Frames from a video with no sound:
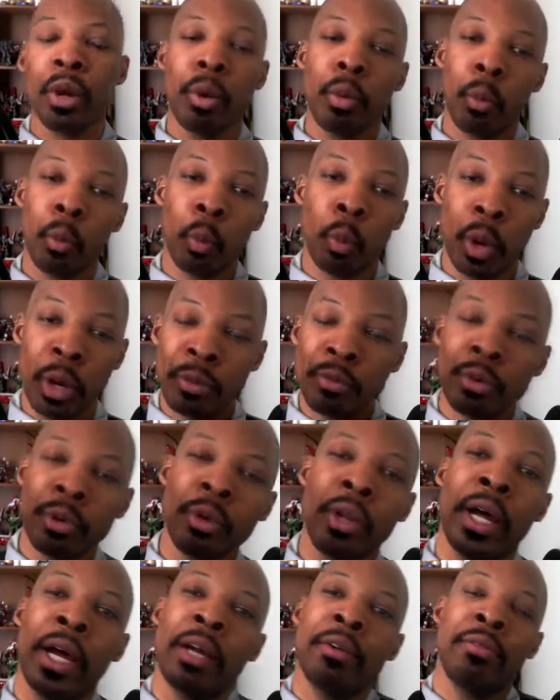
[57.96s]
One rule
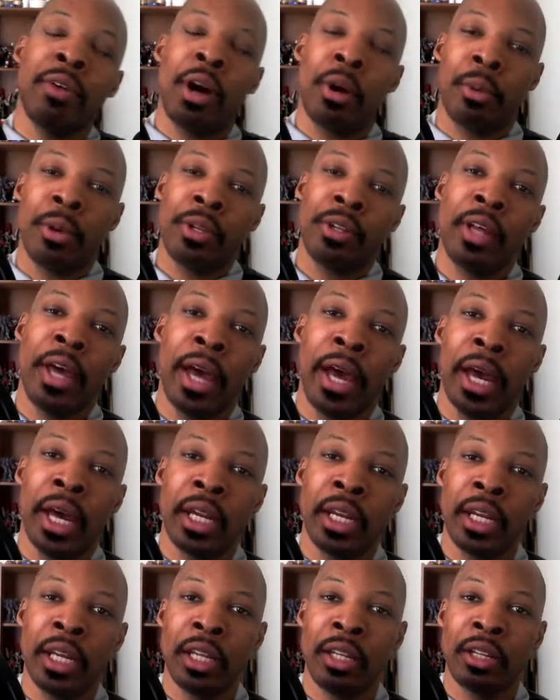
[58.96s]
I've always had
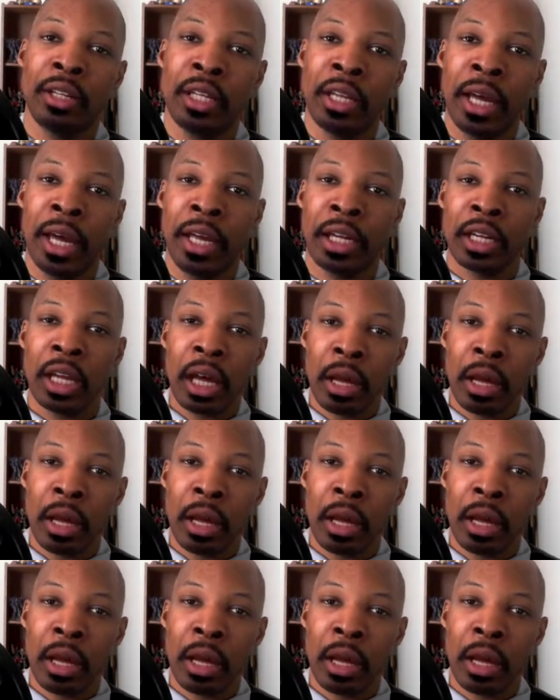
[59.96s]
is that